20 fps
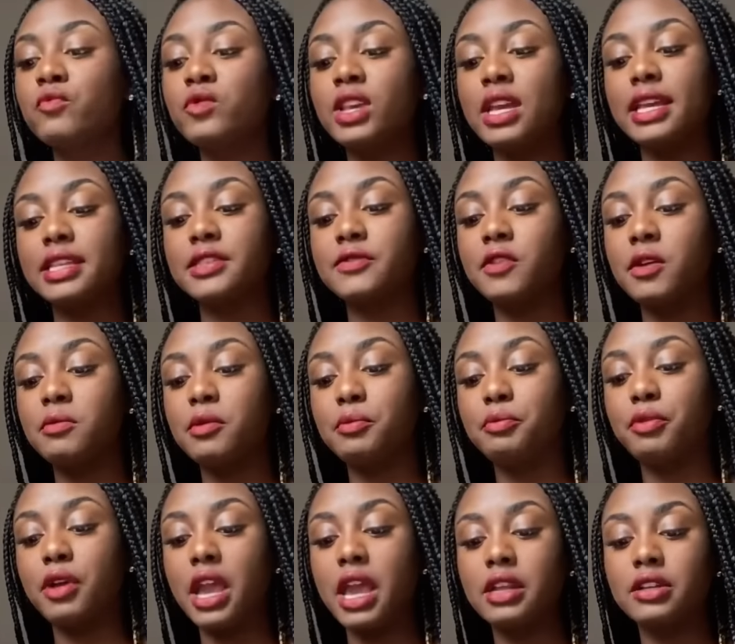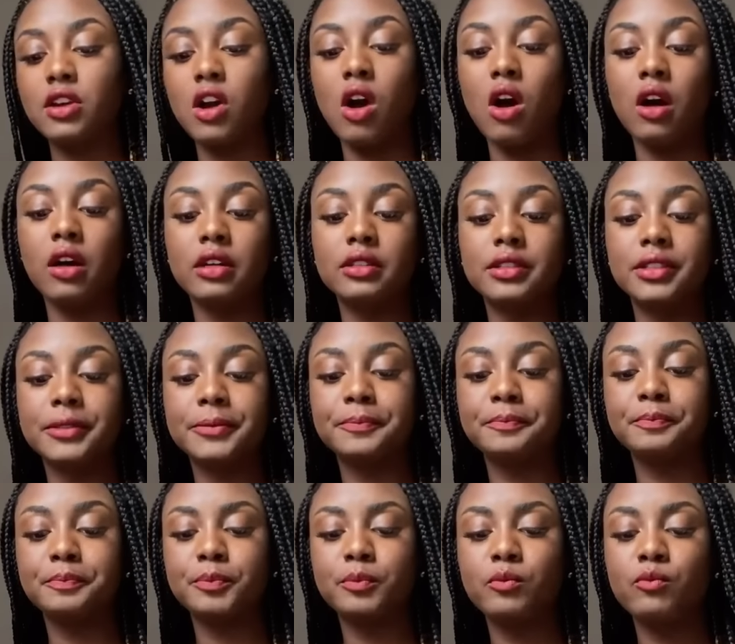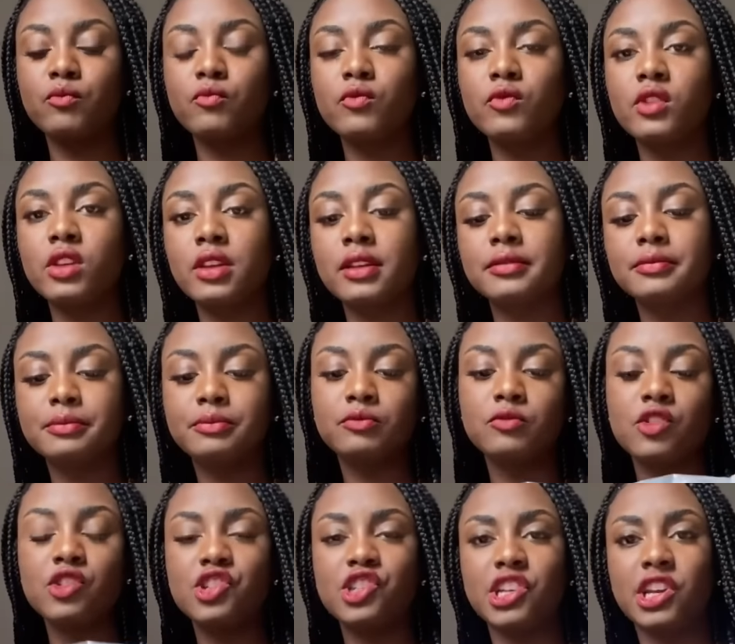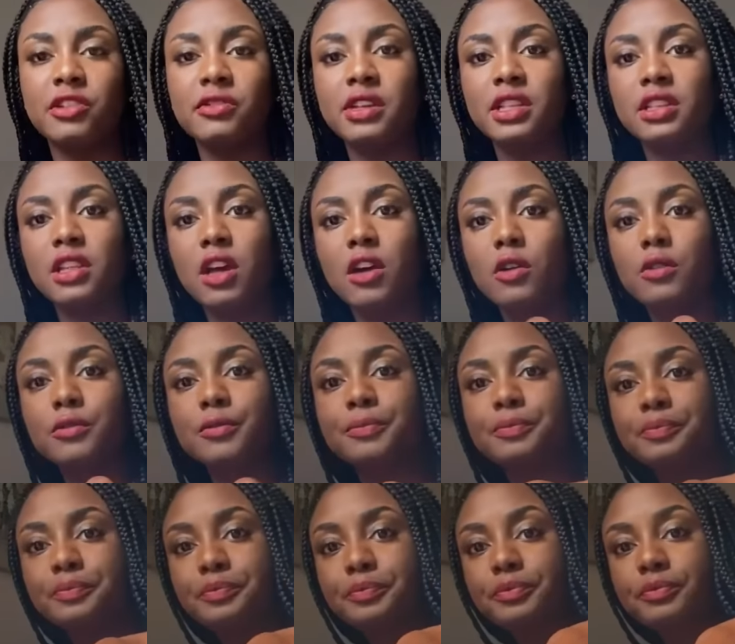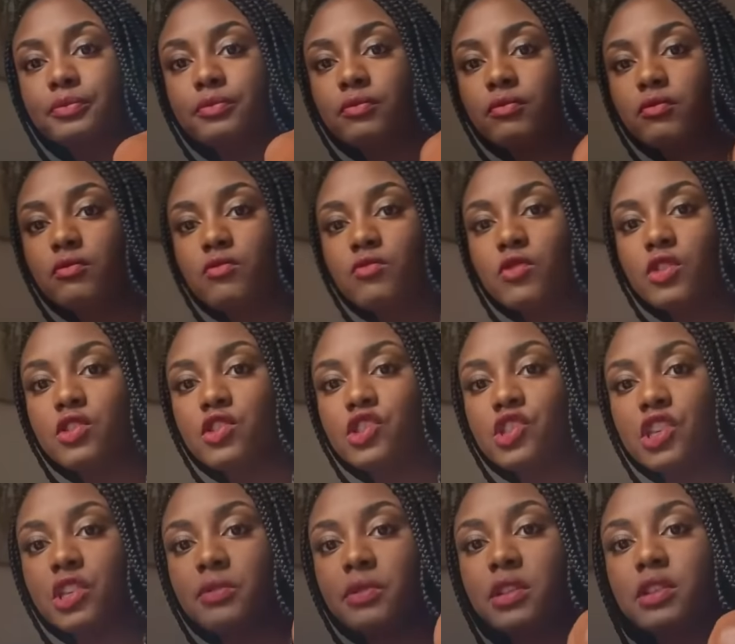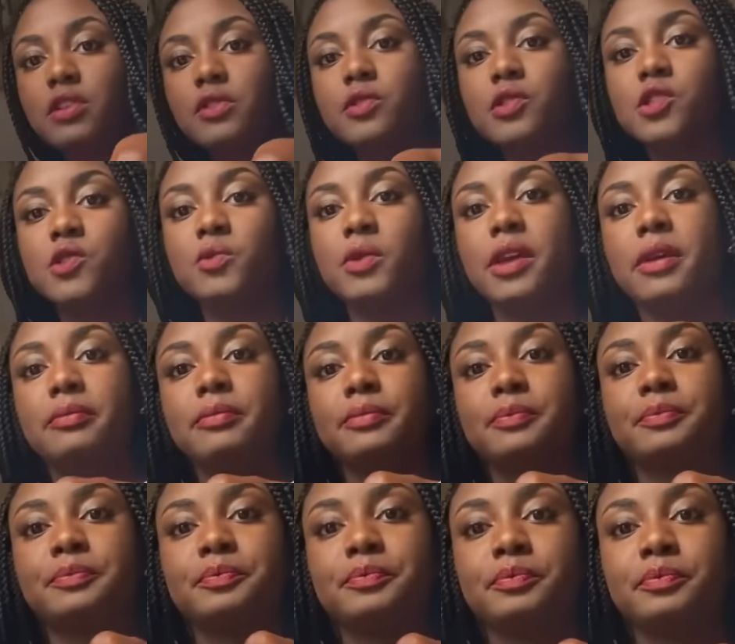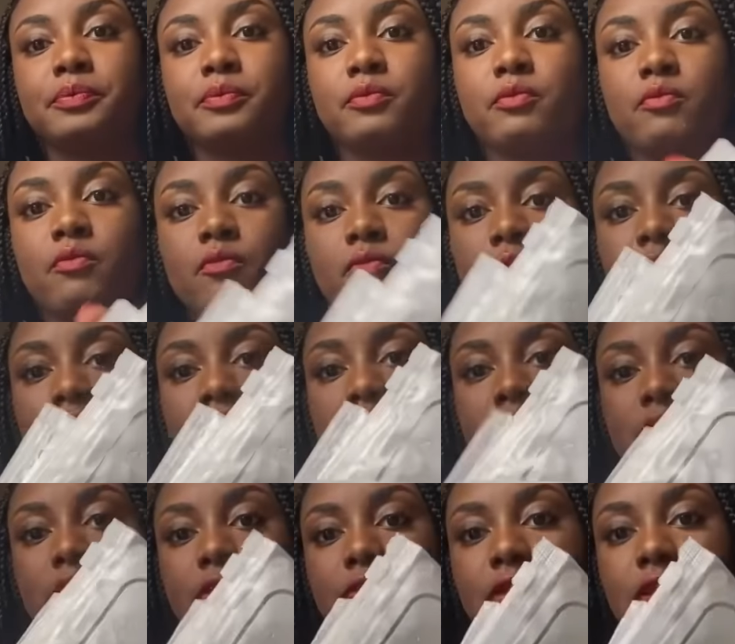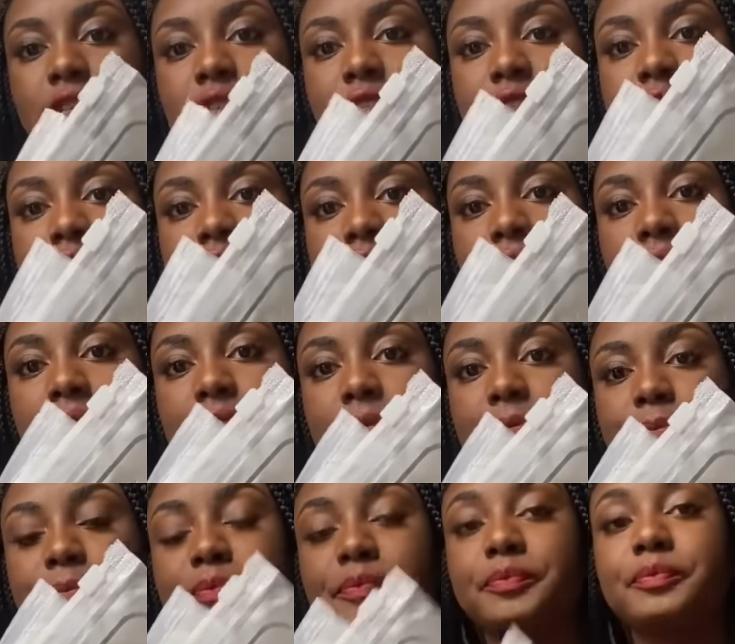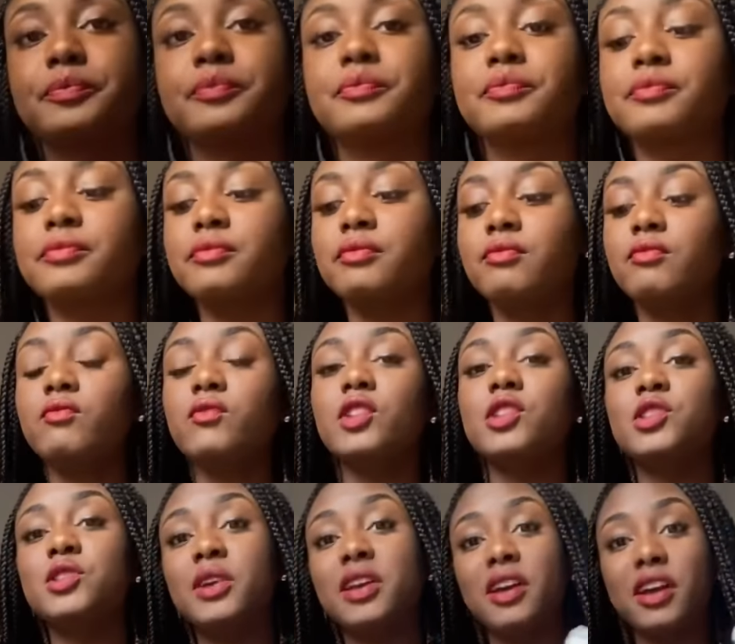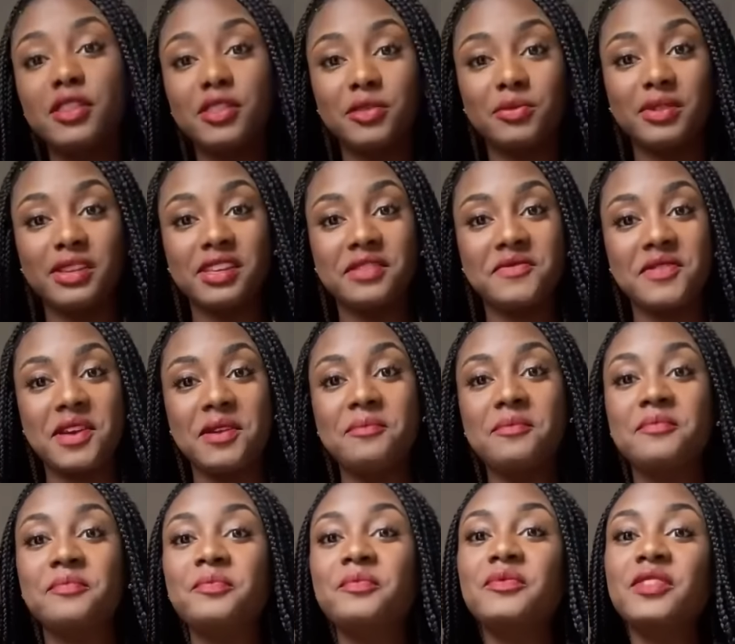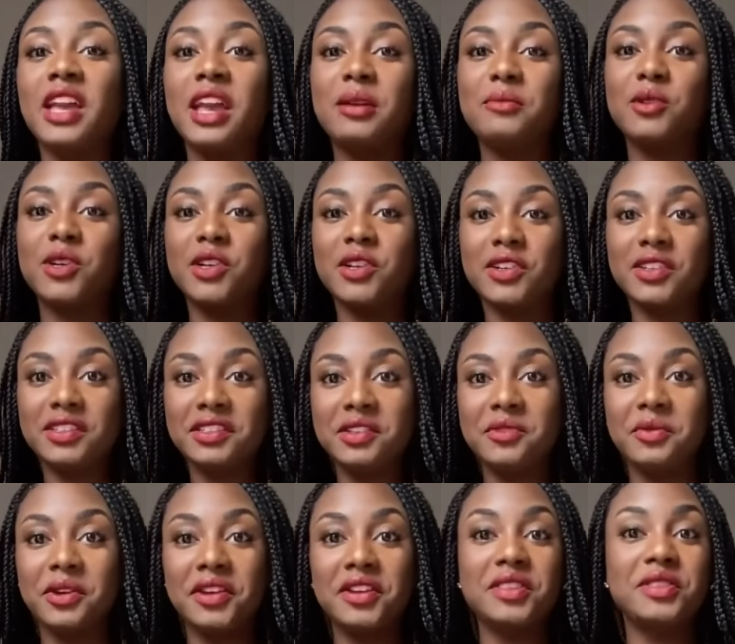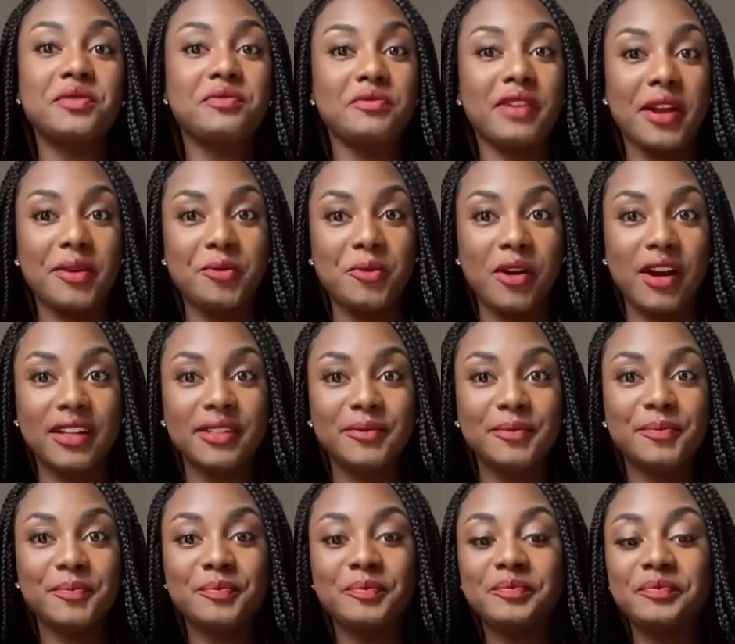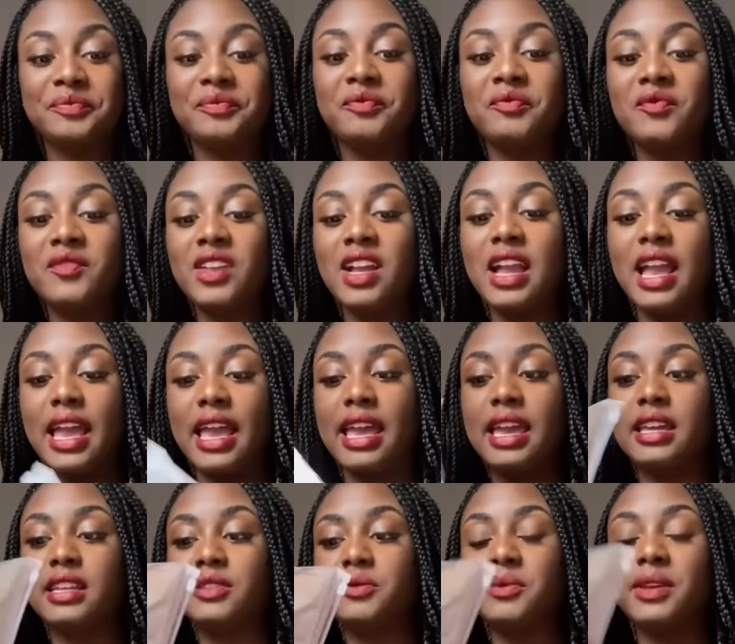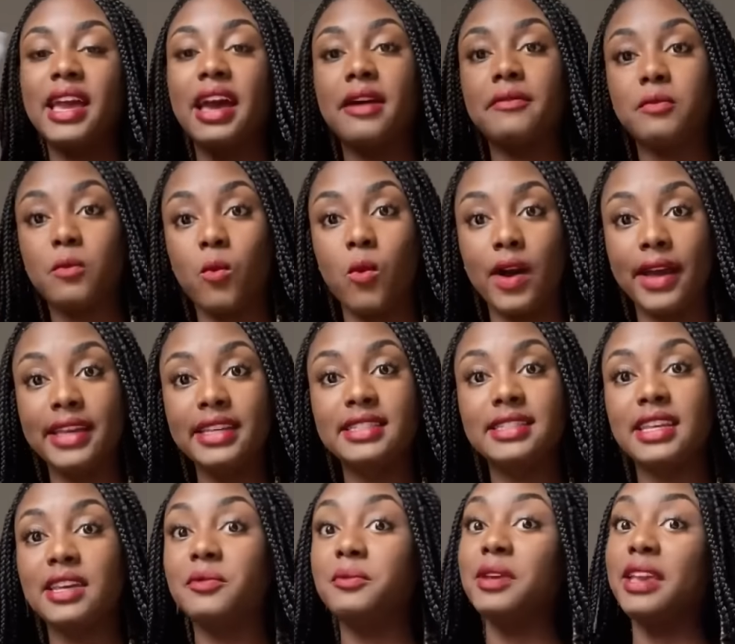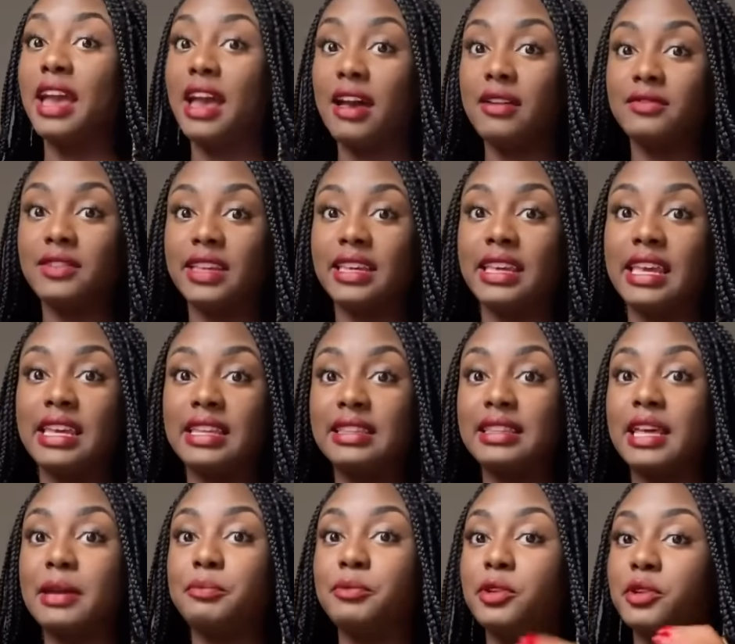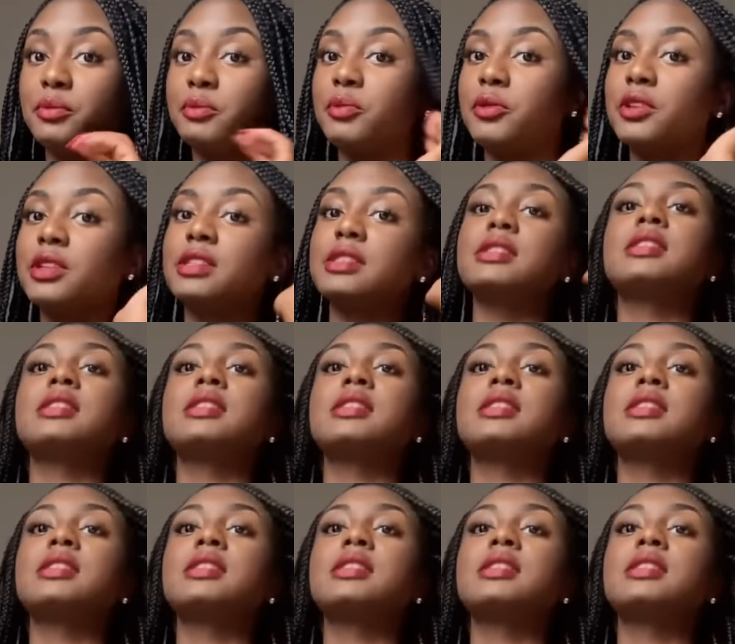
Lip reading: It's from a brand called Sherry Low Swim. I don't know if you can see that. So I got three of them. I'm currently wearing the red one, and we have white, and we have like a leopard print